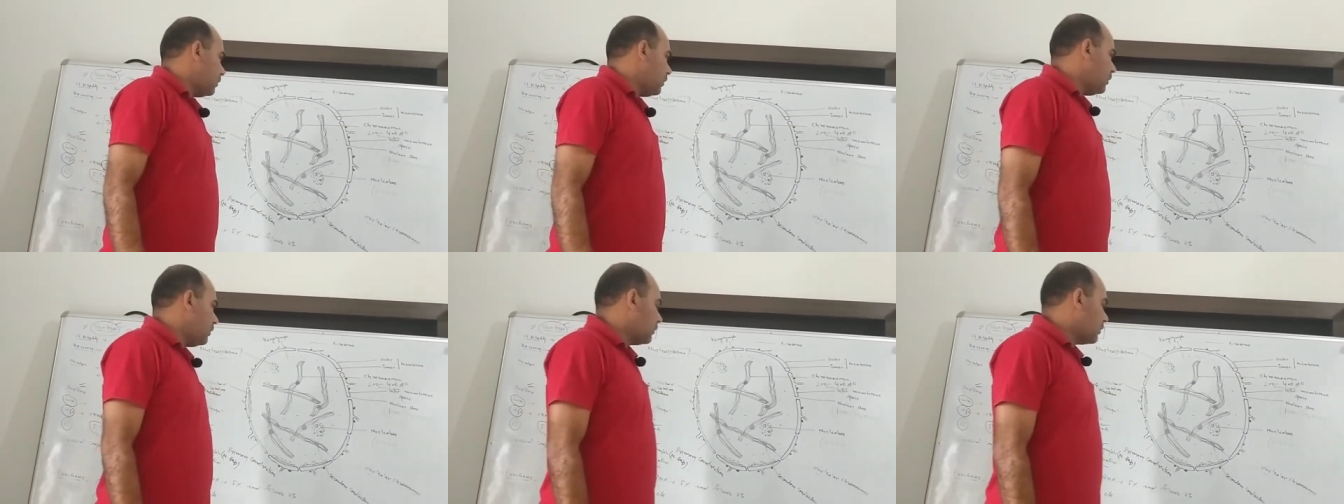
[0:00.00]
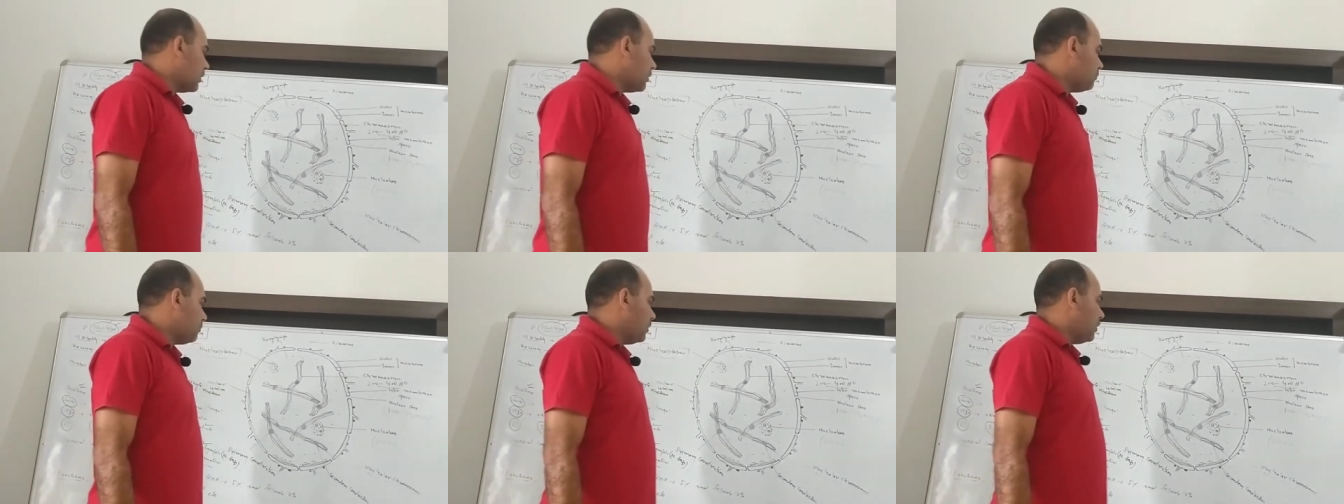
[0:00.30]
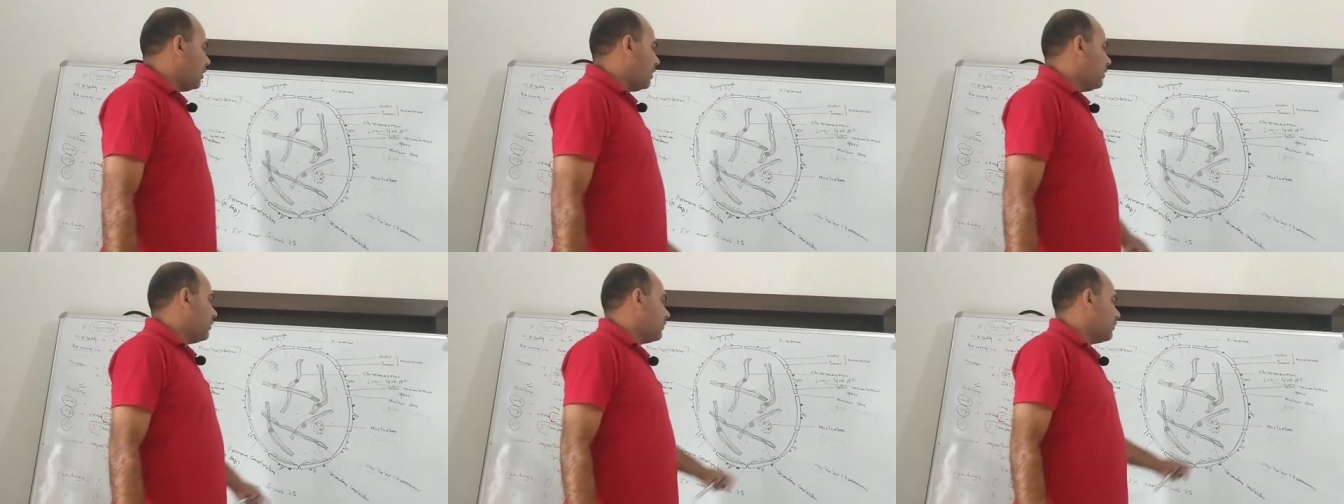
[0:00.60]
it can
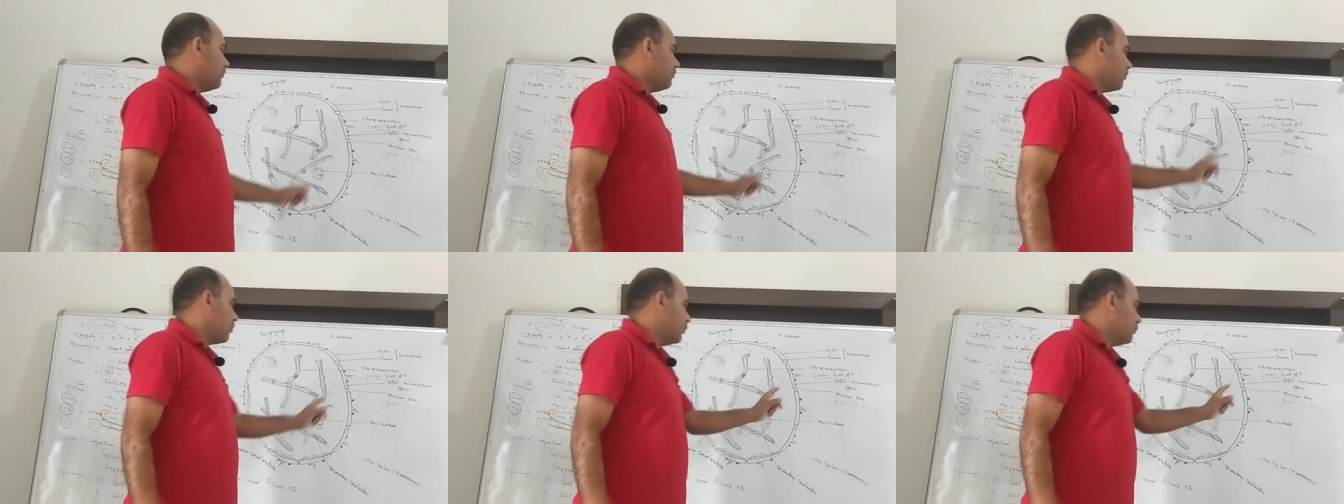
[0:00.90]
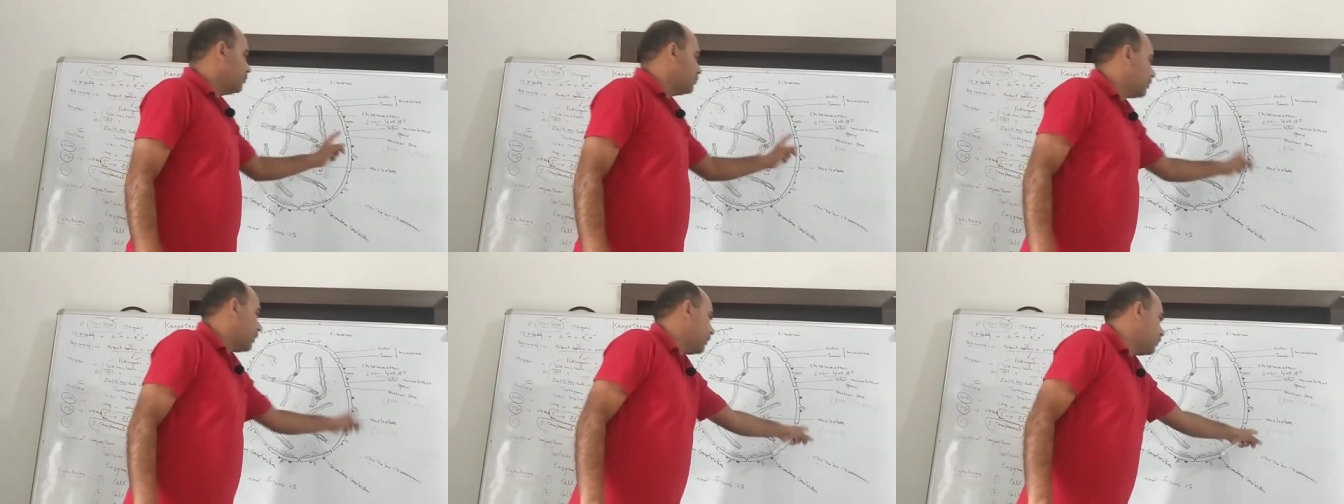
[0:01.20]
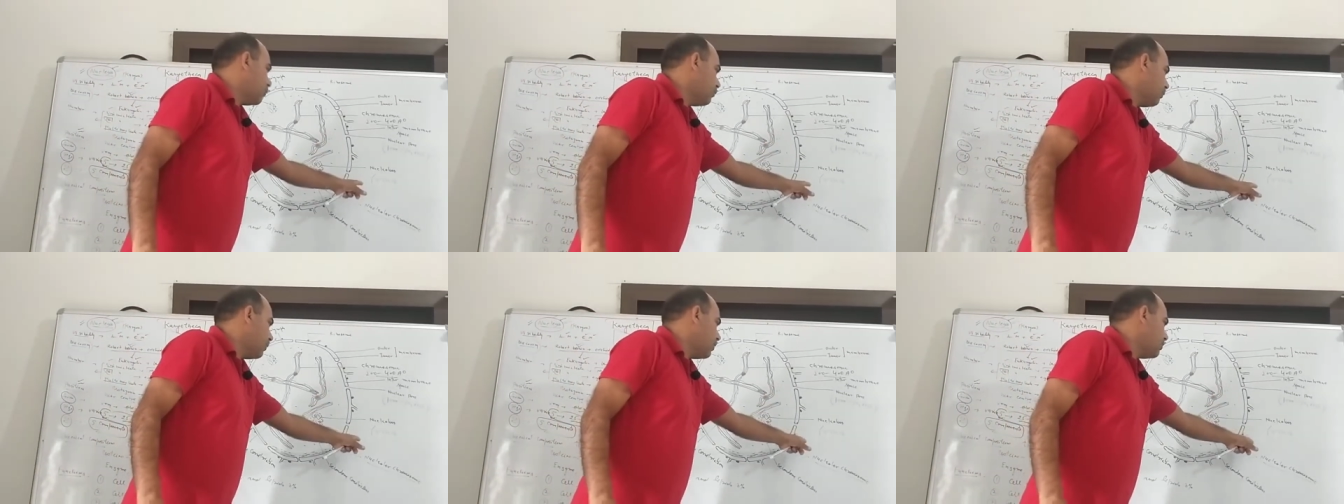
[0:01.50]
be entered from
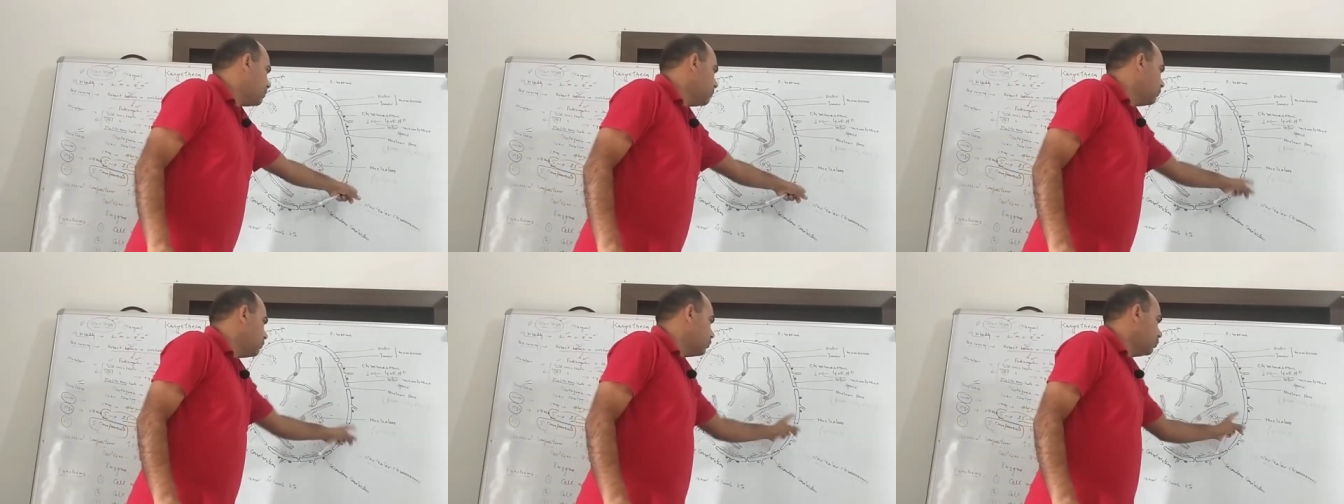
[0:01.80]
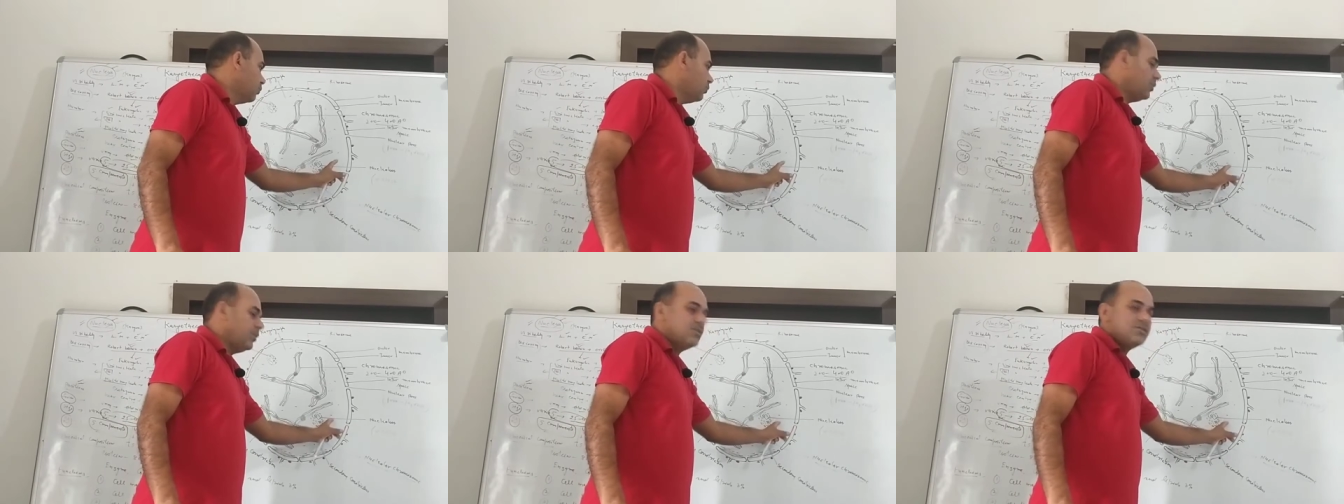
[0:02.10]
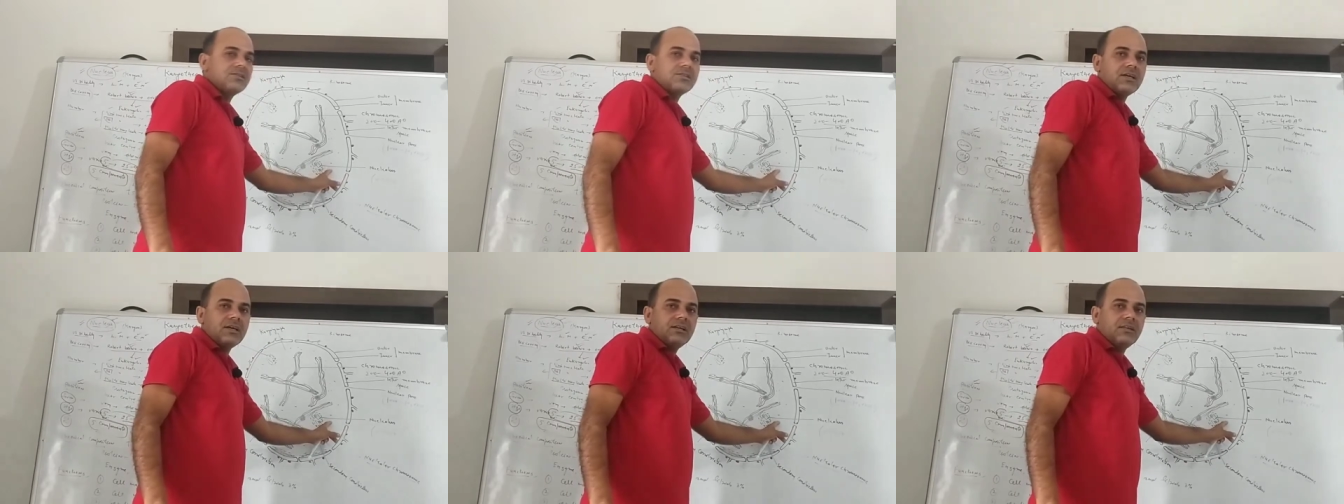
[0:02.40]
cytoplasm to
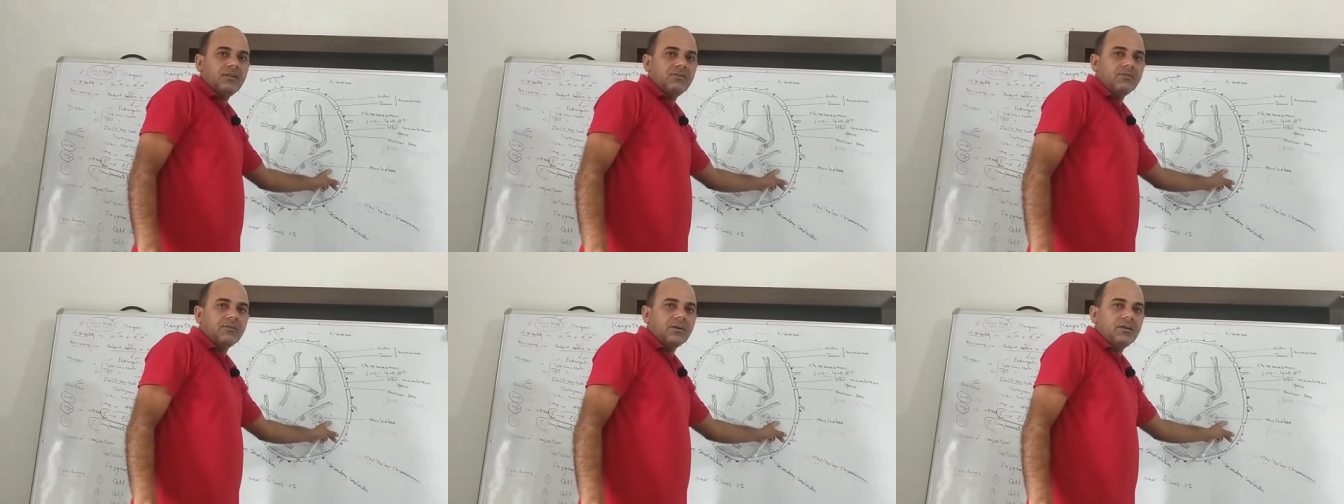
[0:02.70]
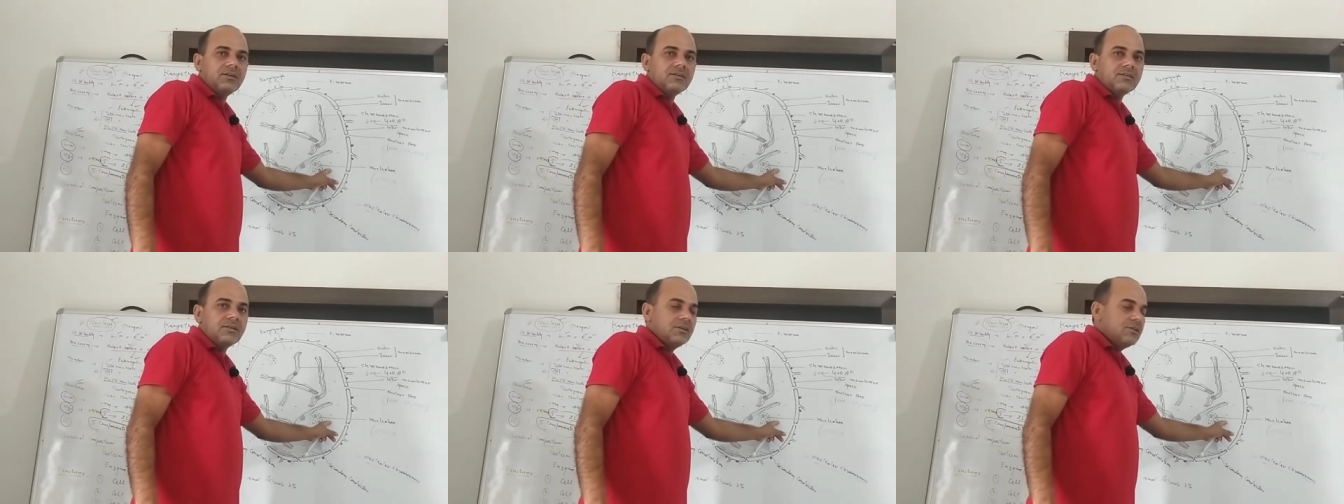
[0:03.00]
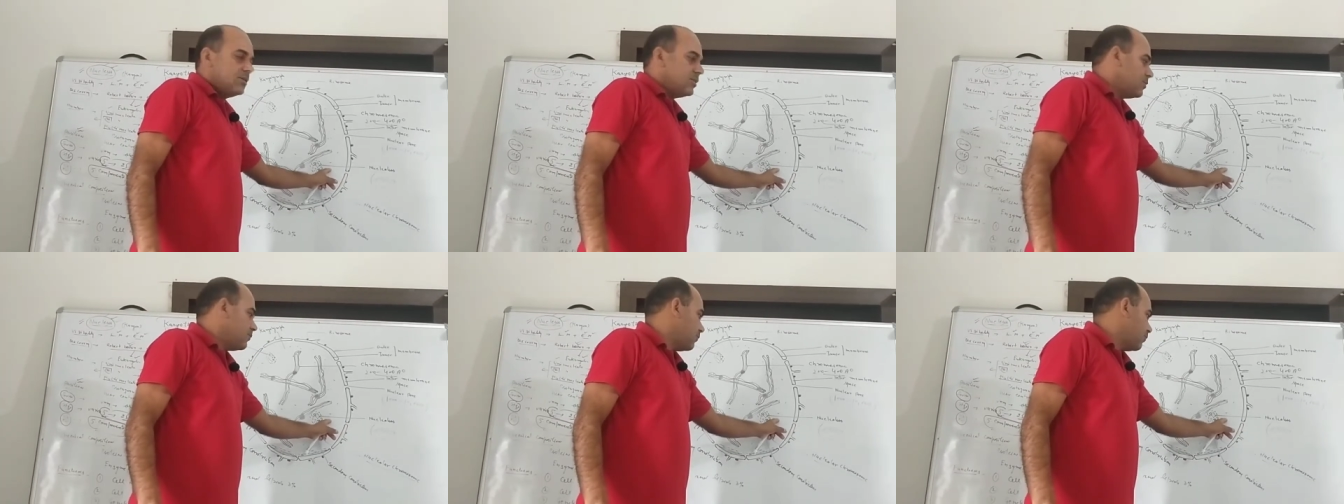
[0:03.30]
inside the nucleus,
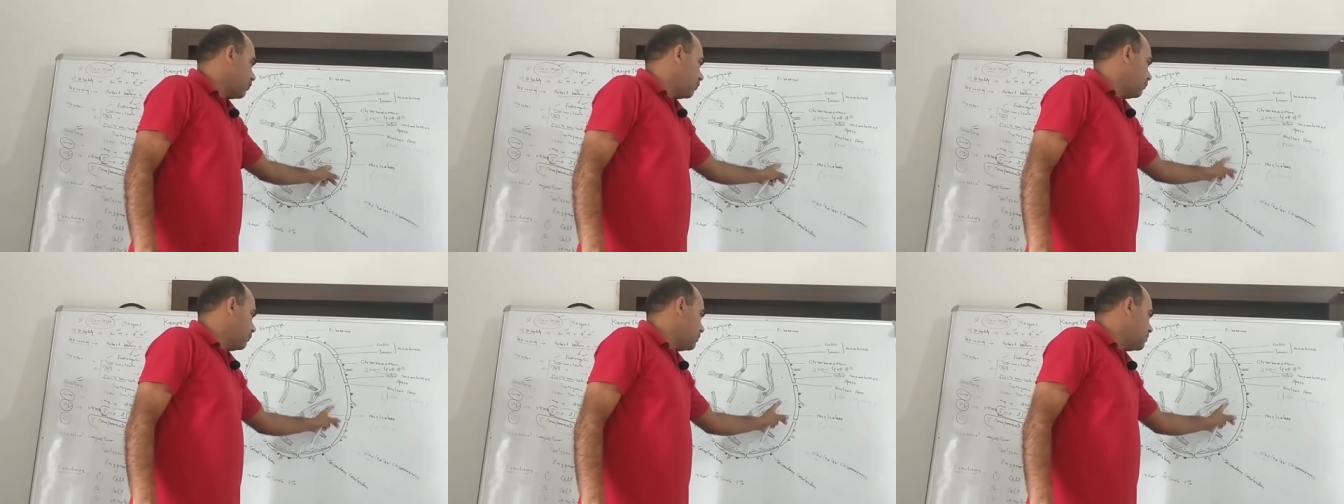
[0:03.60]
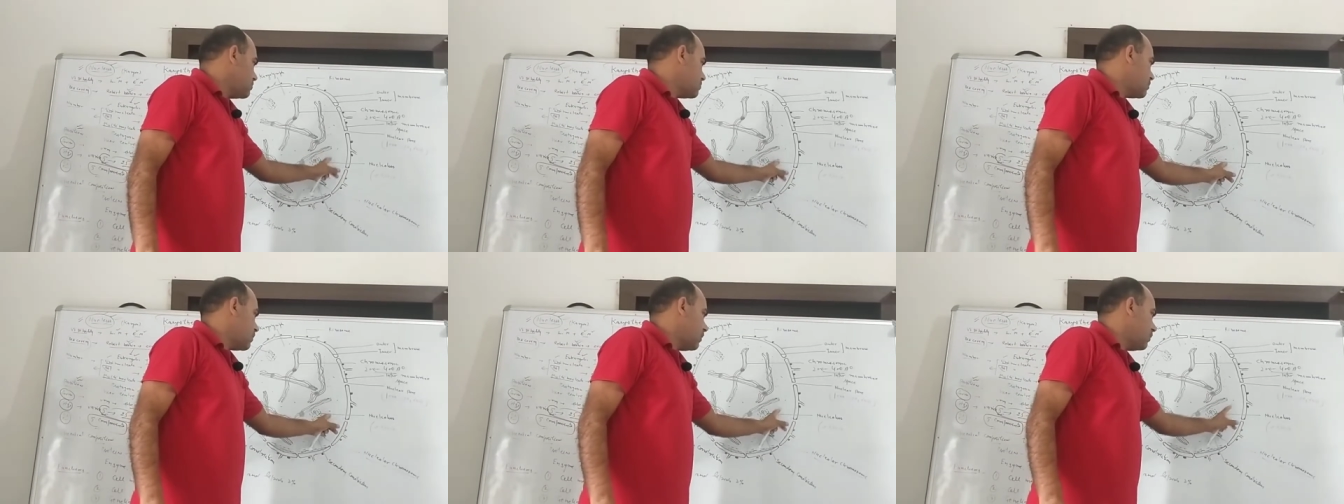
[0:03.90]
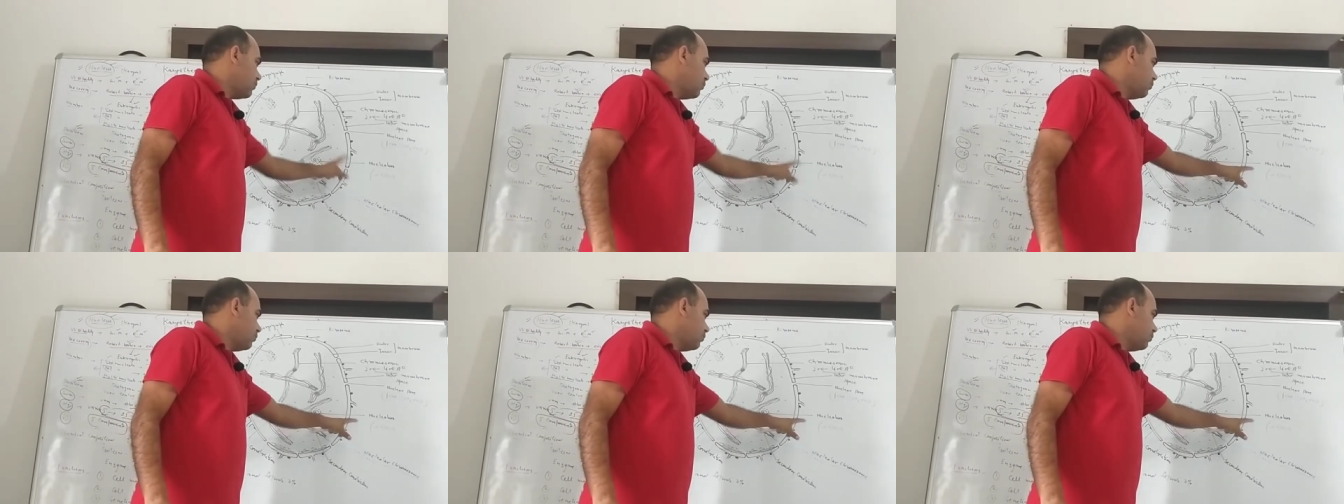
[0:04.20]
from inside